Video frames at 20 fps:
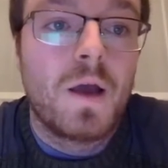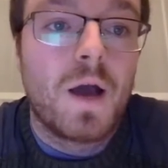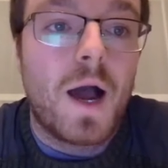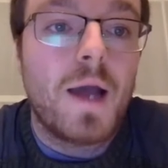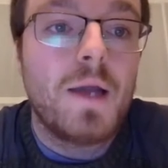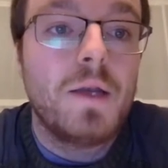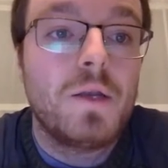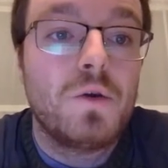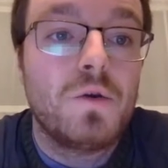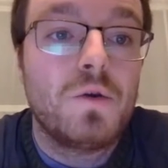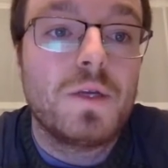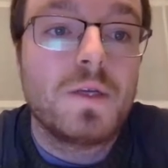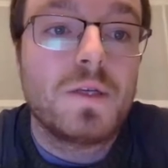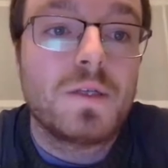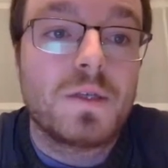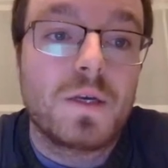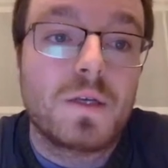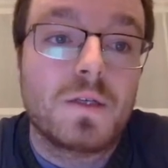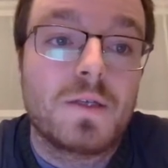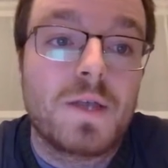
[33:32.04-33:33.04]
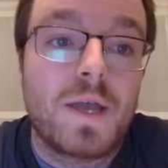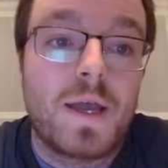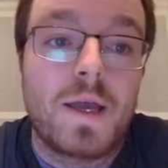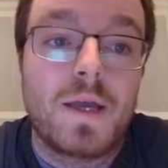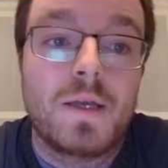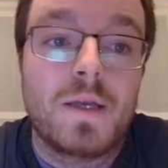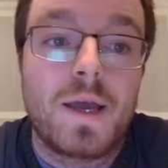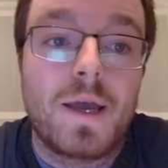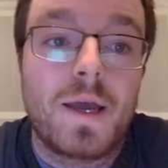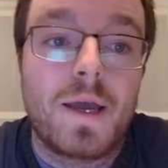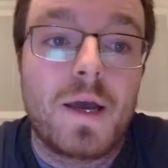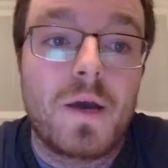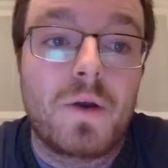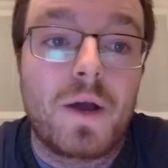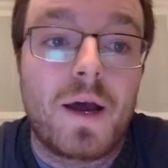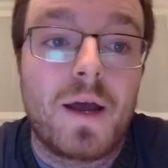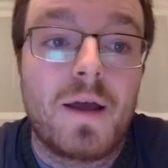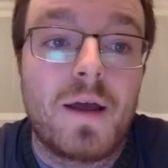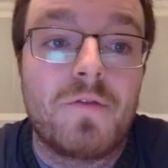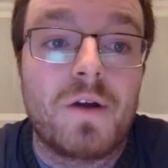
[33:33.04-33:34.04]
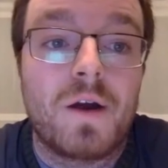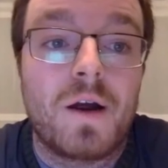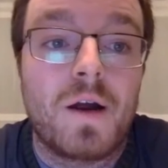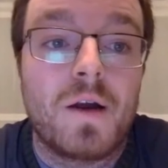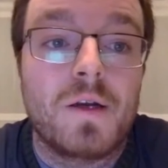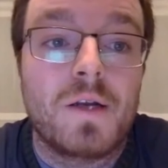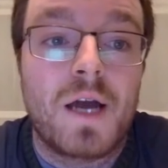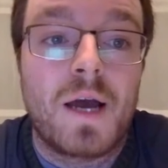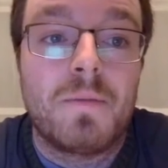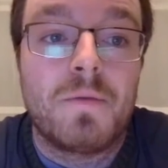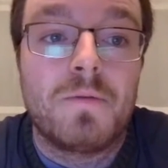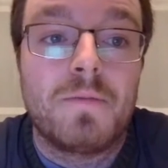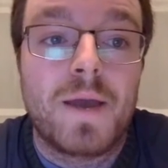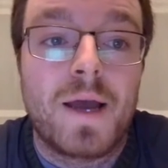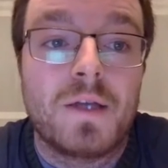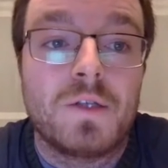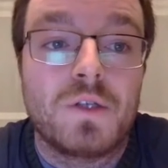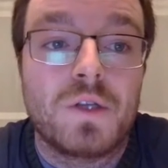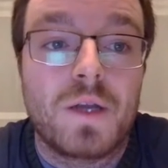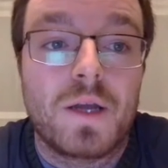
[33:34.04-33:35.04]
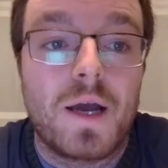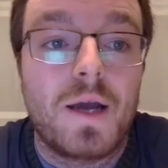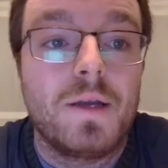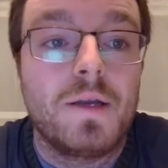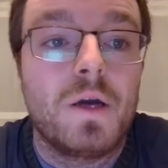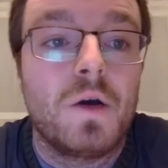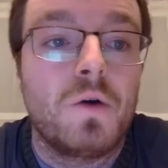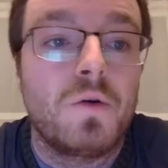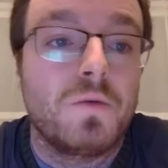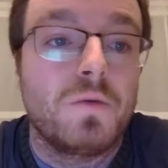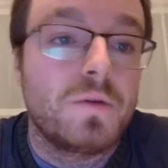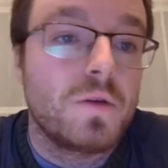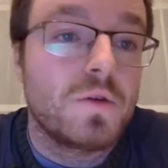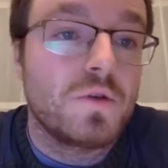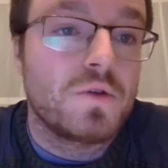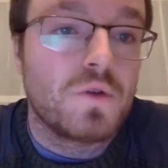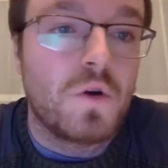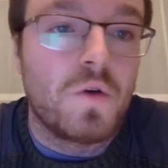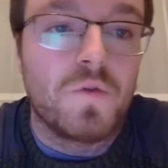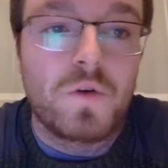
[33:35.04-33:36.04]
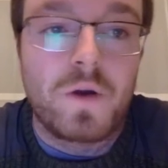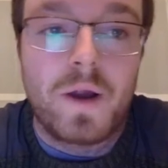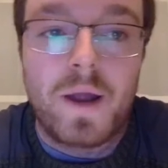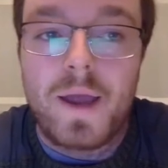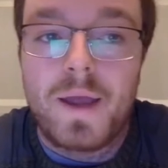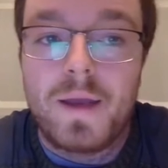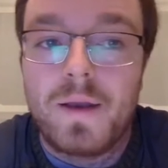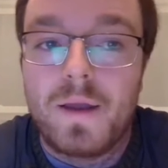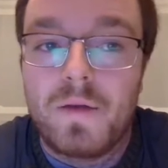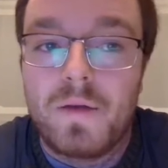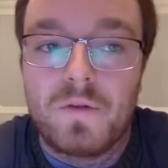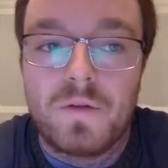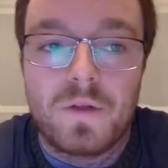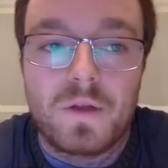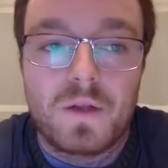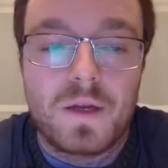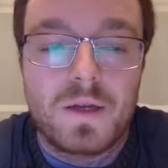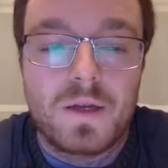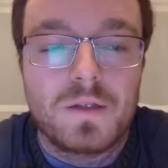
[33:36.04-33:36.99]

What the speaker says: I do these things day in, day out. I have a hard time imagining. I know there's overhead, everything.